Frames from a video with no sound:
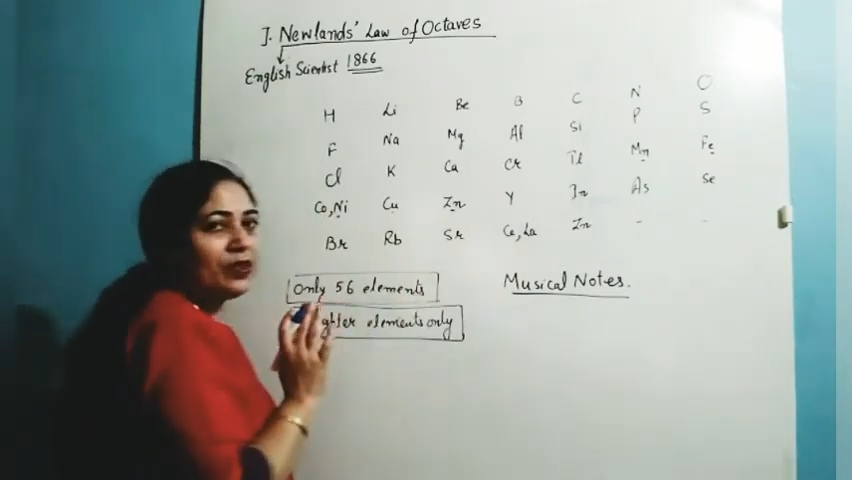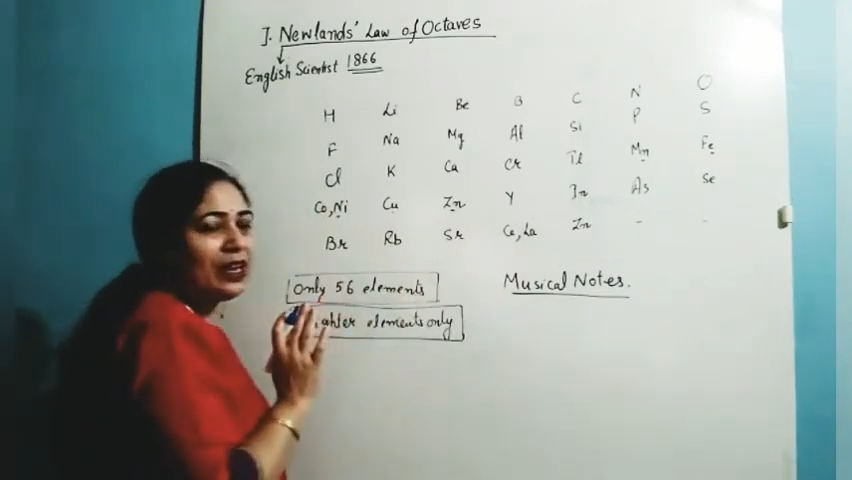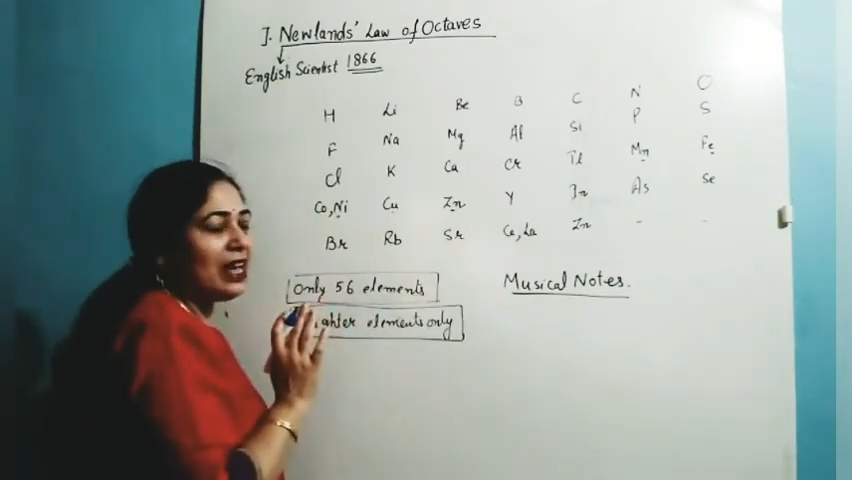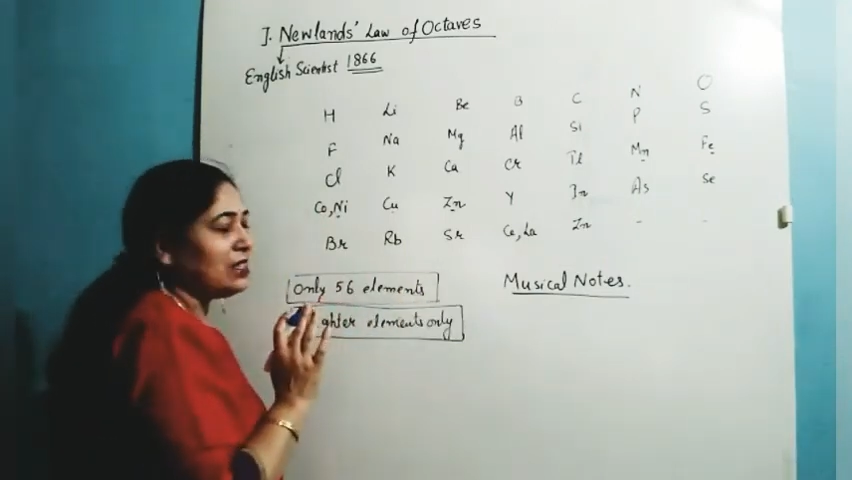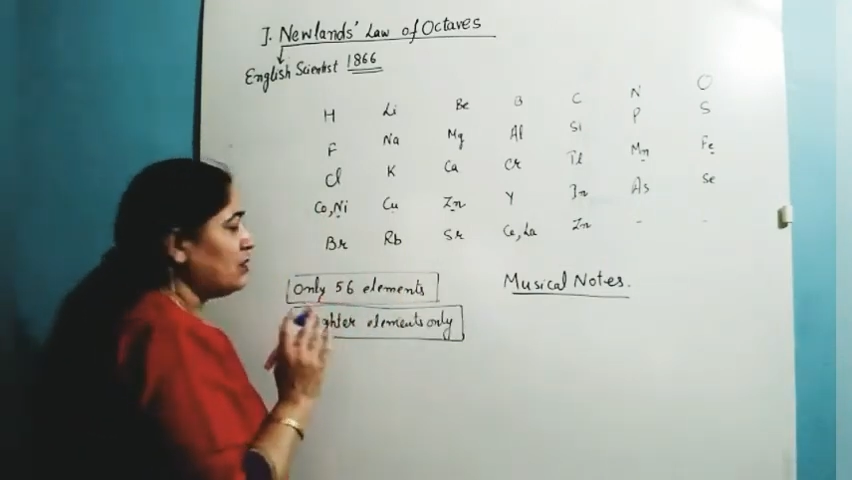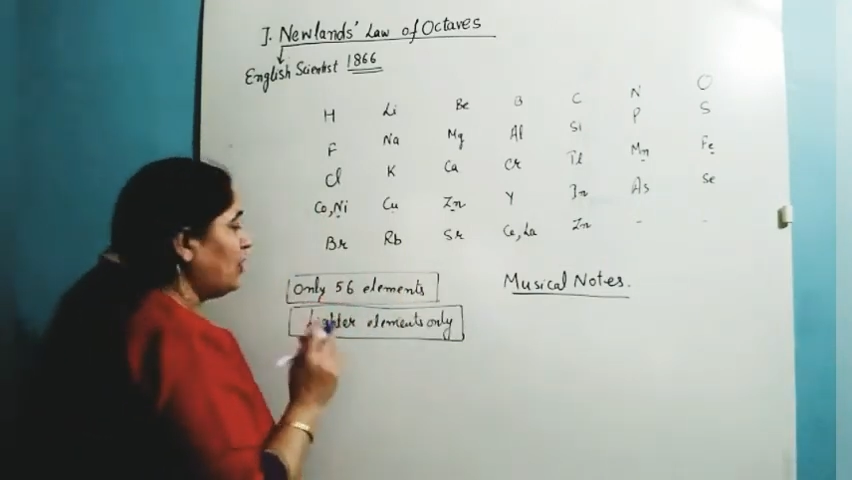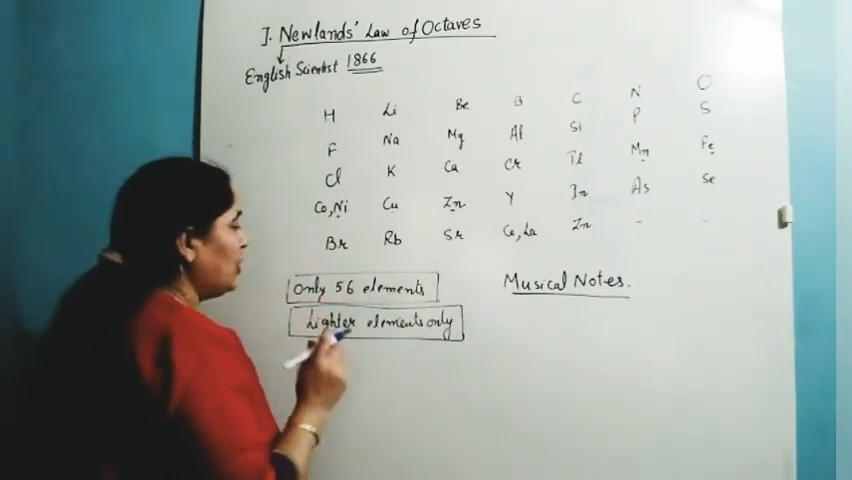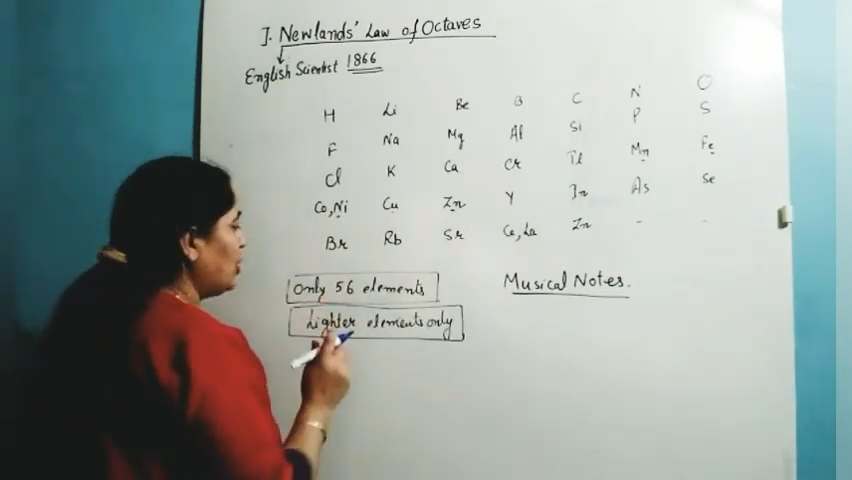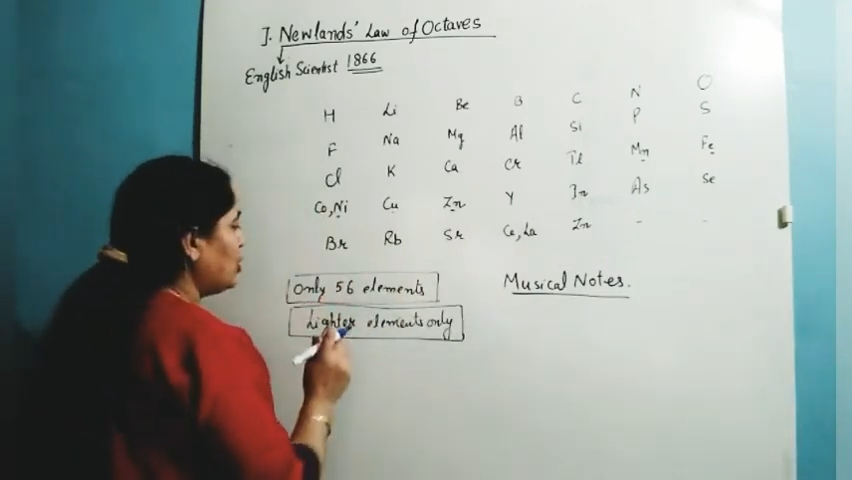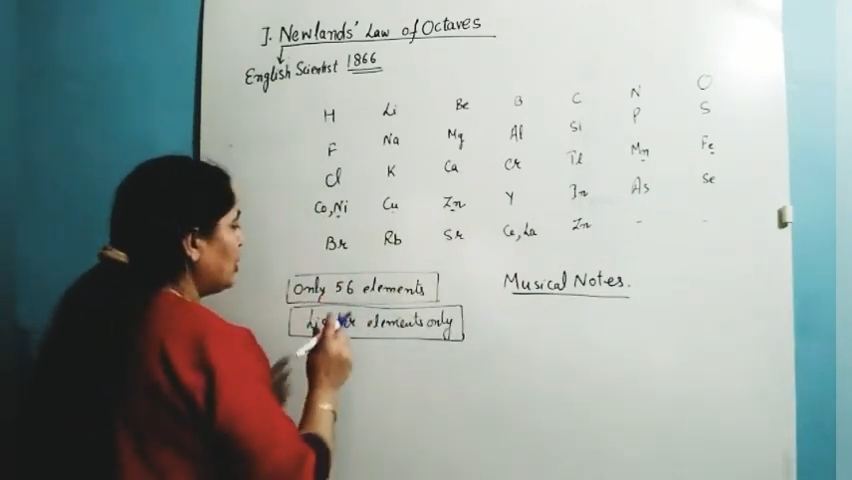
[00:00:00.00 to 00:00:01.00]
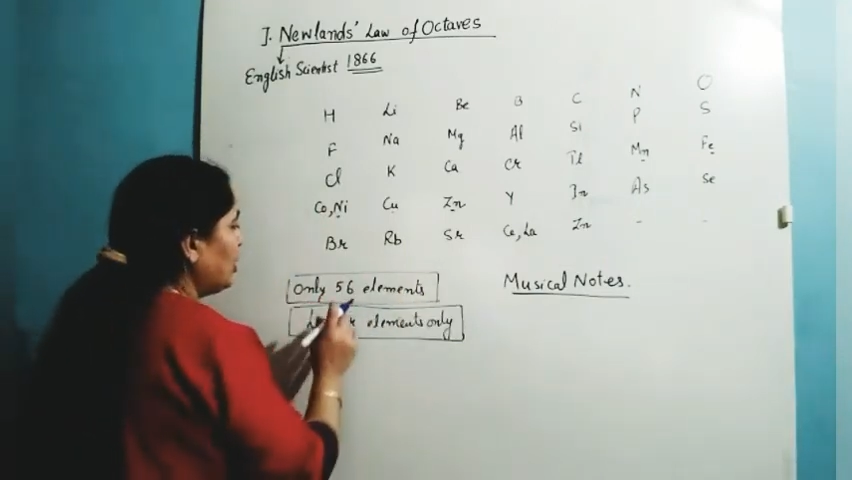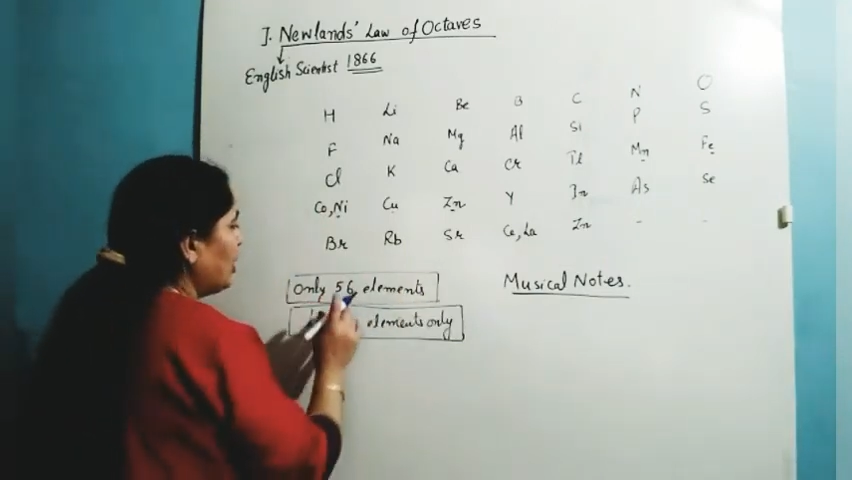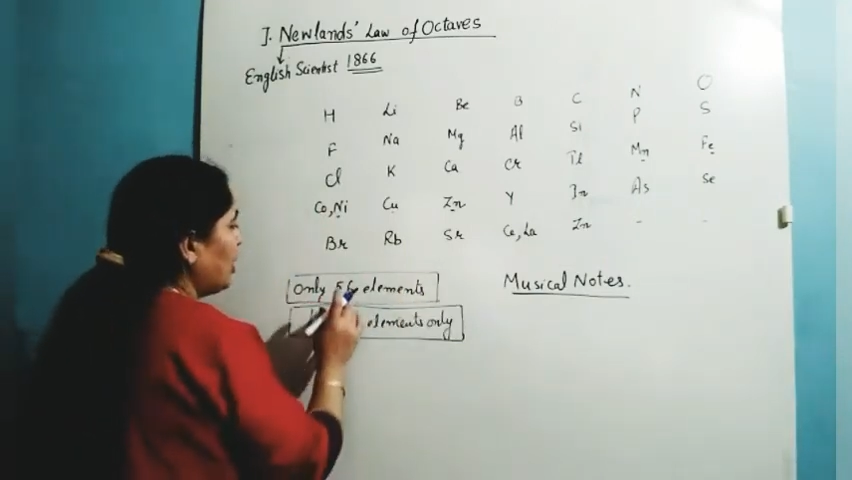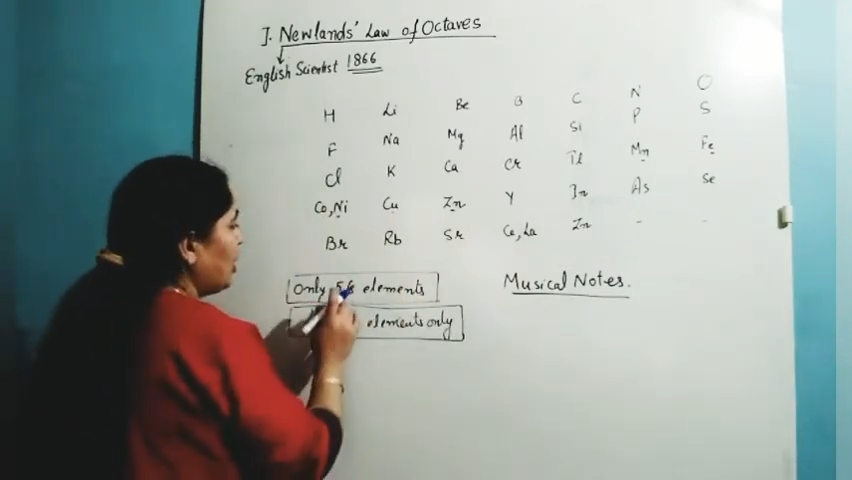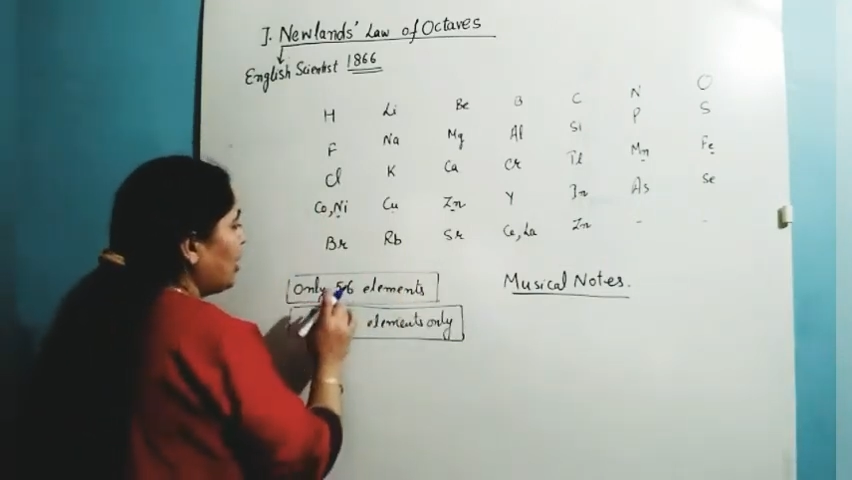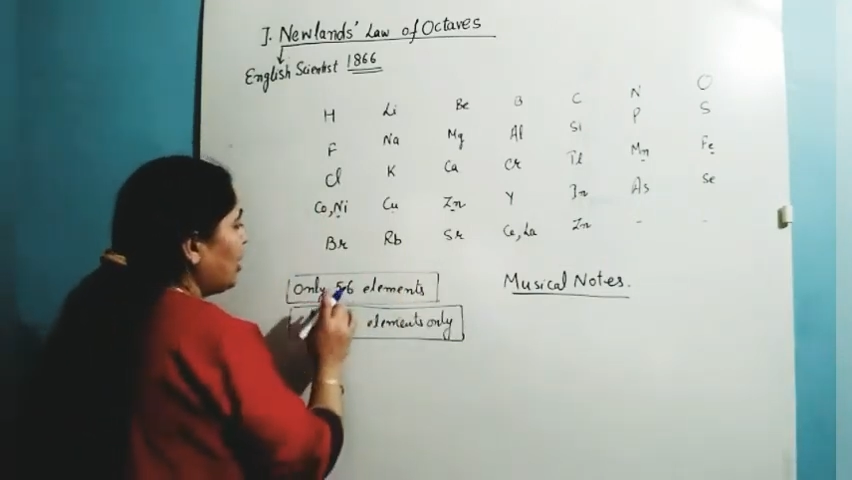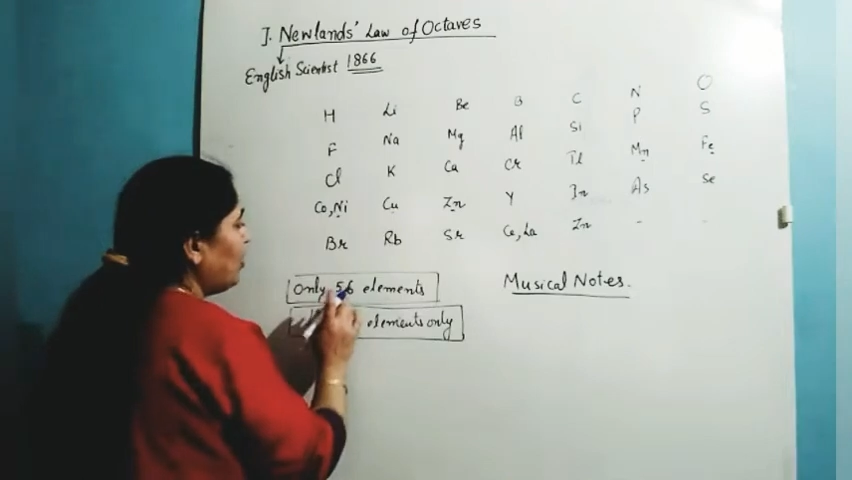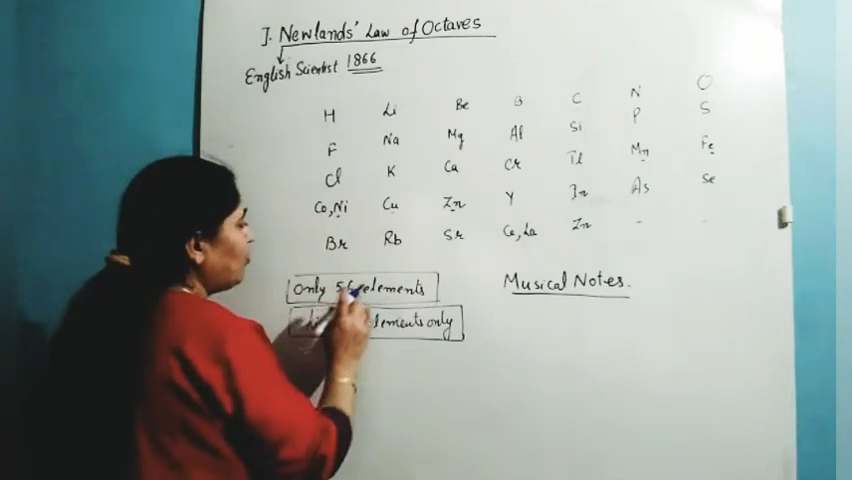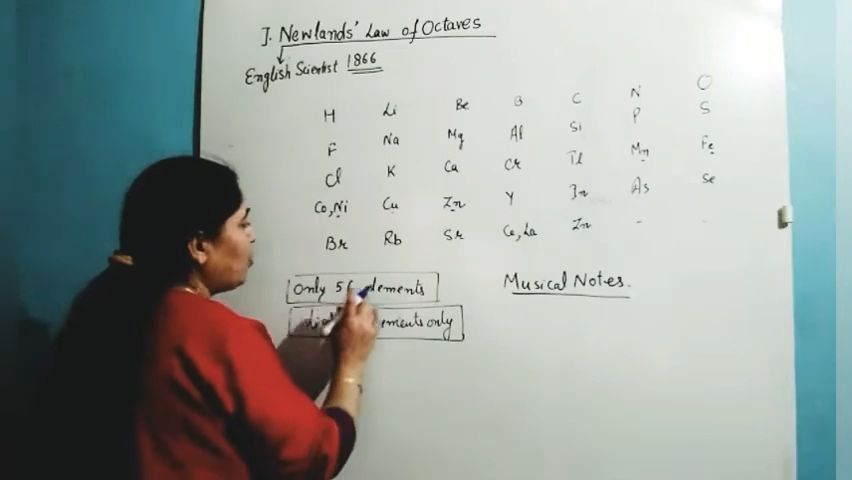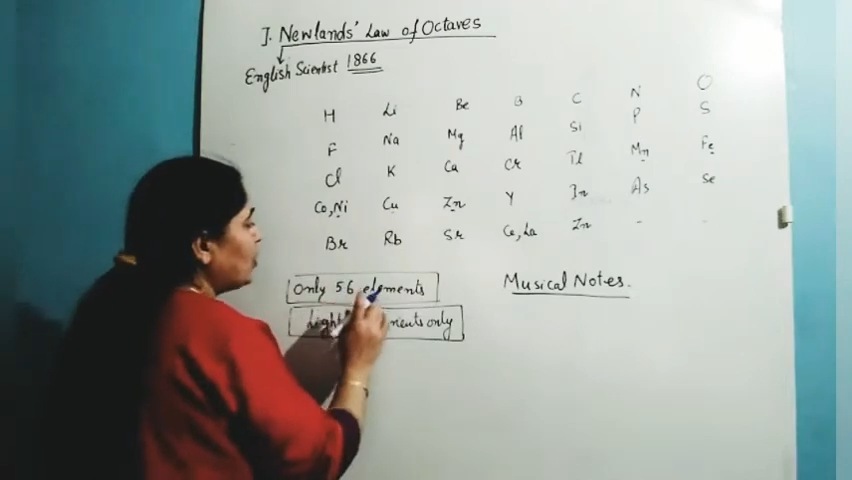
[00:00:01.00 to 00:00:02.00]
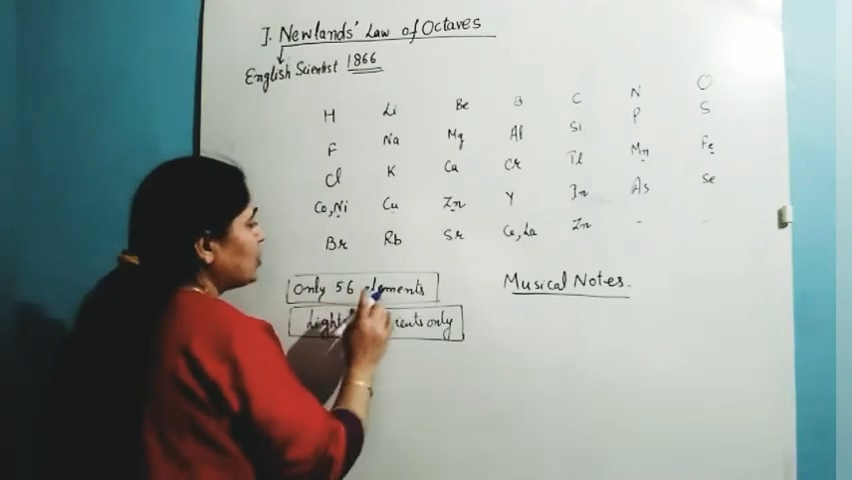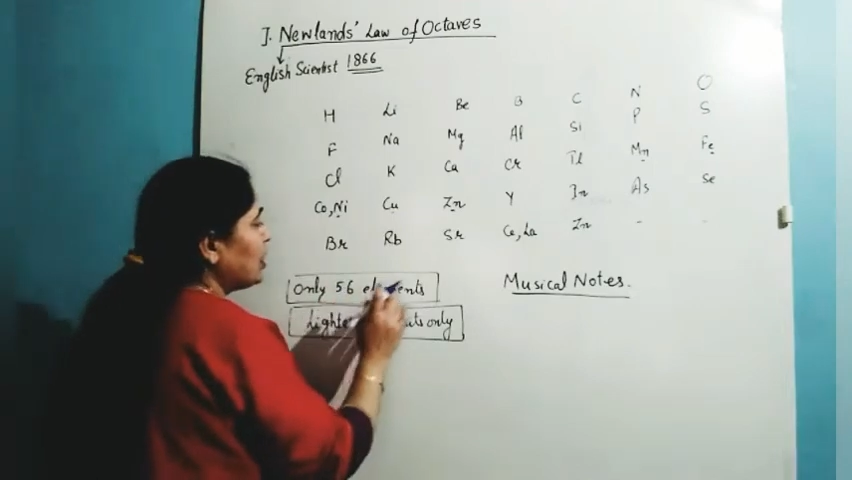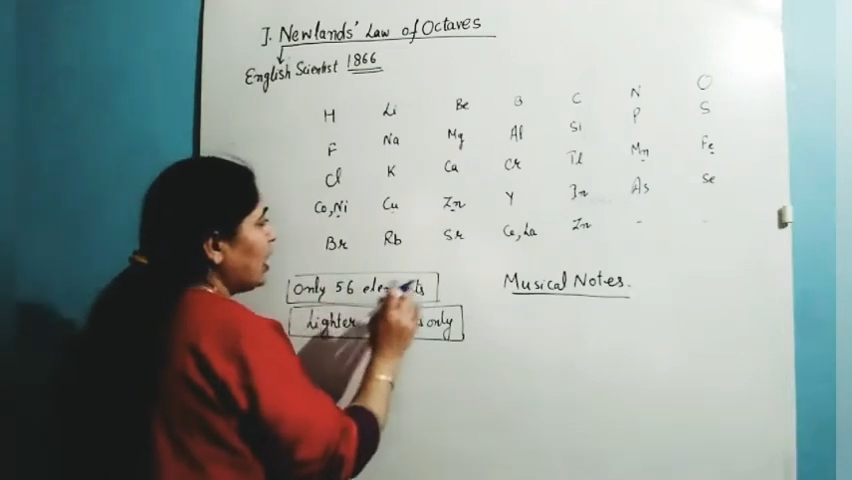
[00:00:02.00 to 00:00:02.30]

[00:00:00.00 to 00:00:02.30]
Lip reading: classification, he was